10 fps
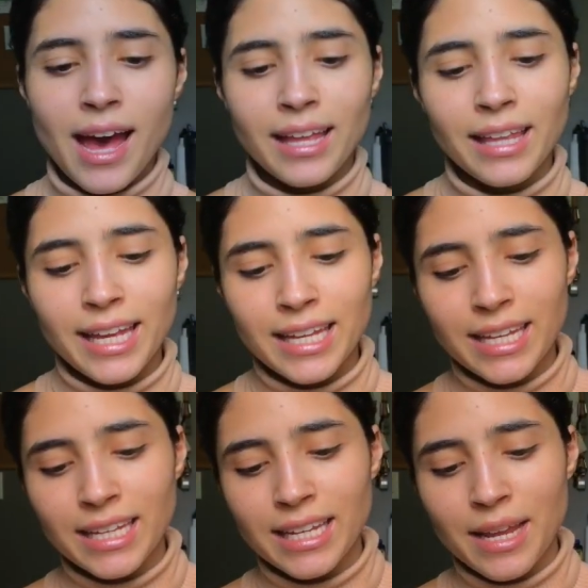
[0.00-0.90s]
I like
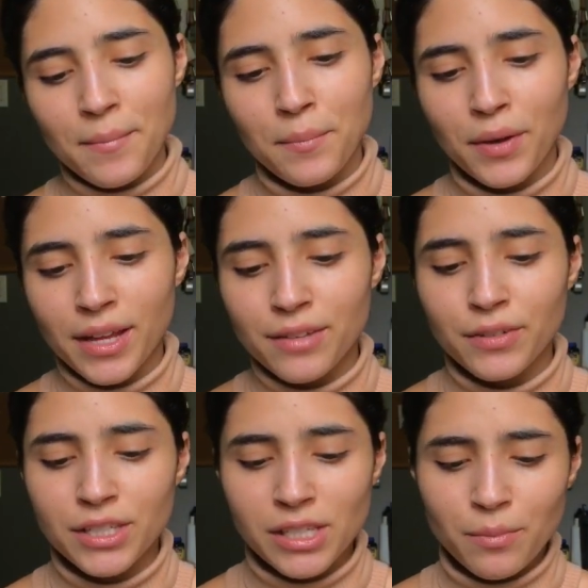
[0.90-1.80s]
it, but
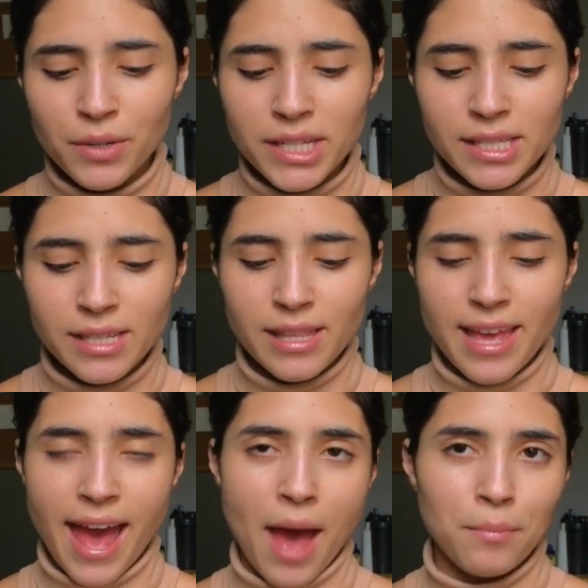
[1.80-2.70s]
for some reason the
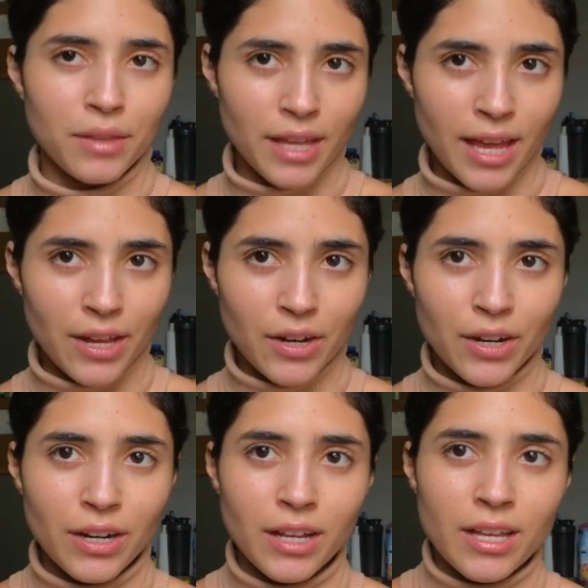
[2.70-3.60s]

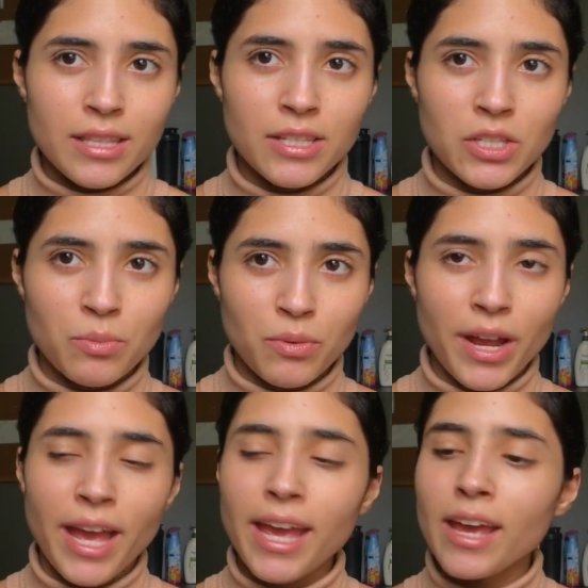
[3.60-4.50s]
applicator, the
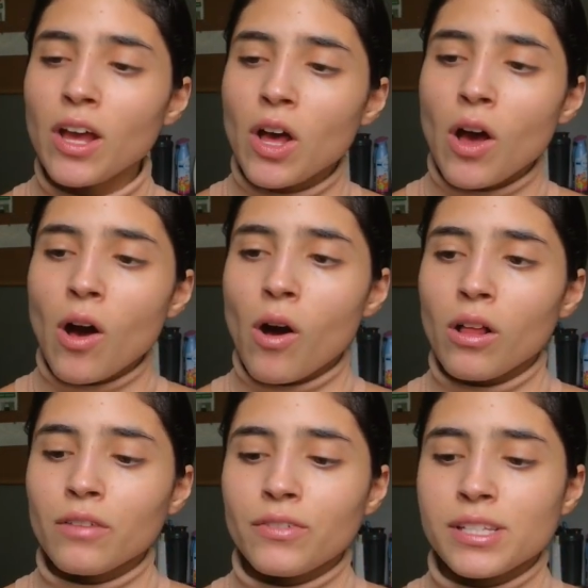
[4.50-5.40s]
spray,
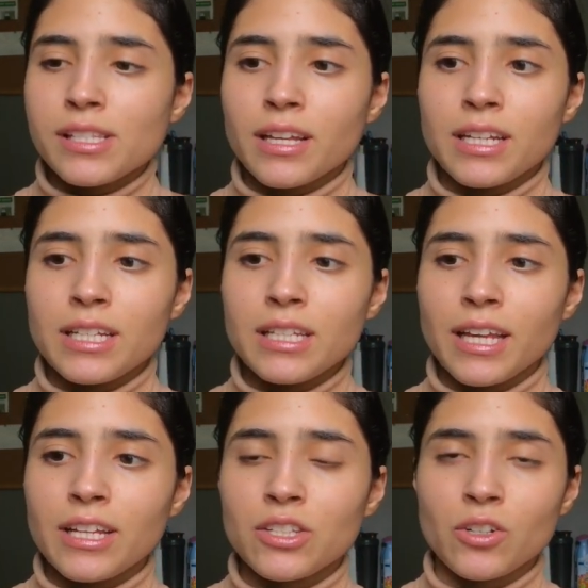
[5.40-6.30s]
all of a sudden
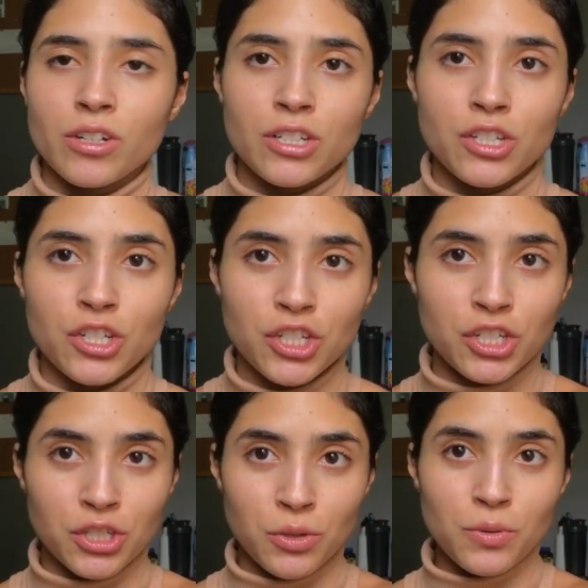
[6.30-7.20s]
like started to
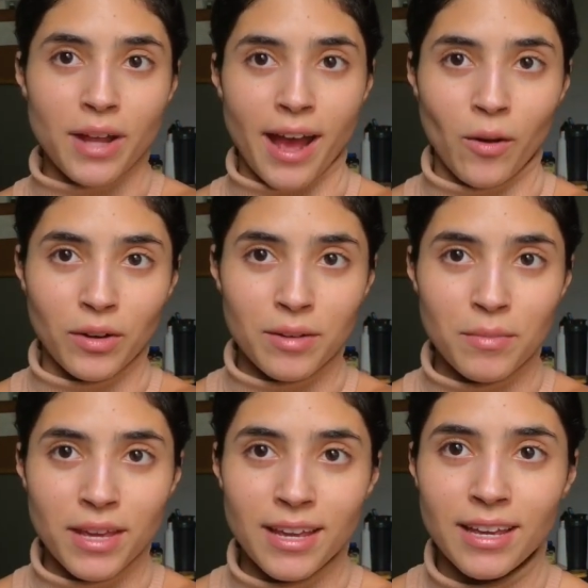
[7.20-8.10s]
shoot out at
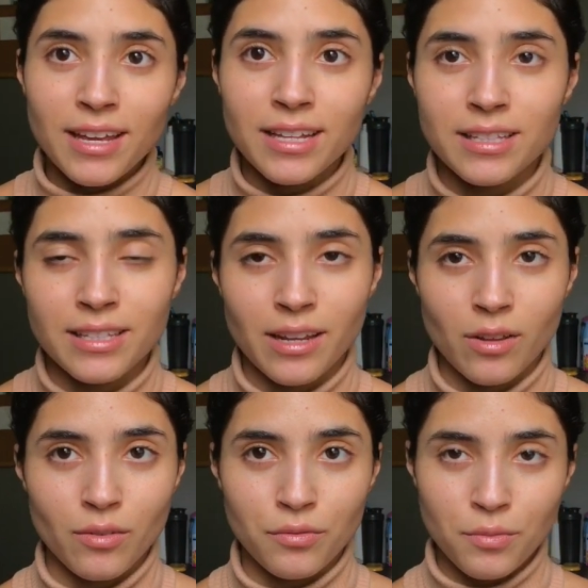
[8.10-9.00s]
me instead
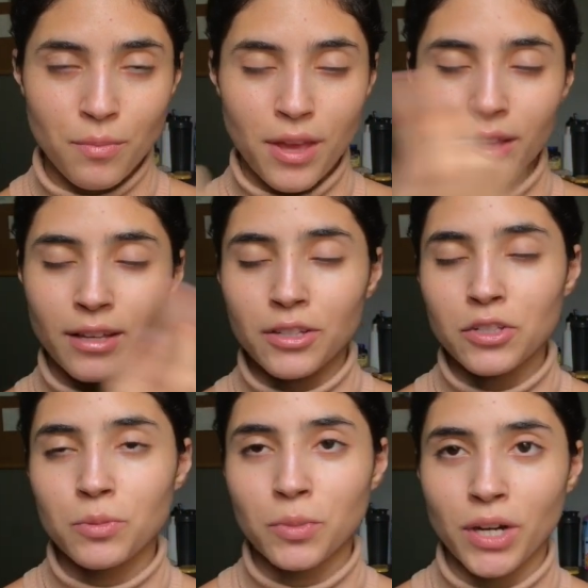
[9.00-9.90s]
of being like a
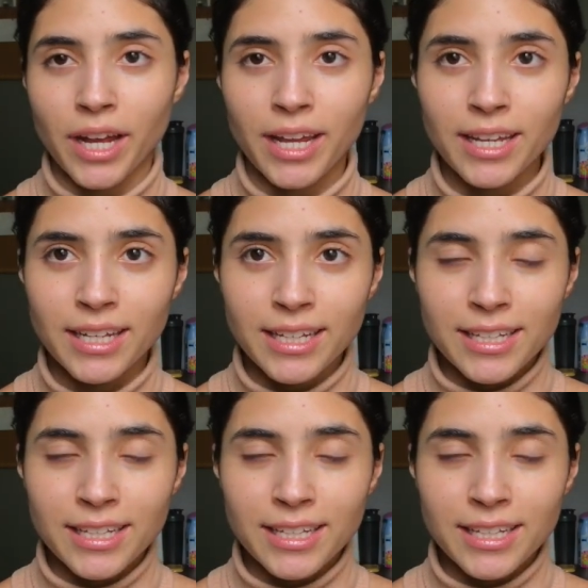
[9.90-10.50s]
spray.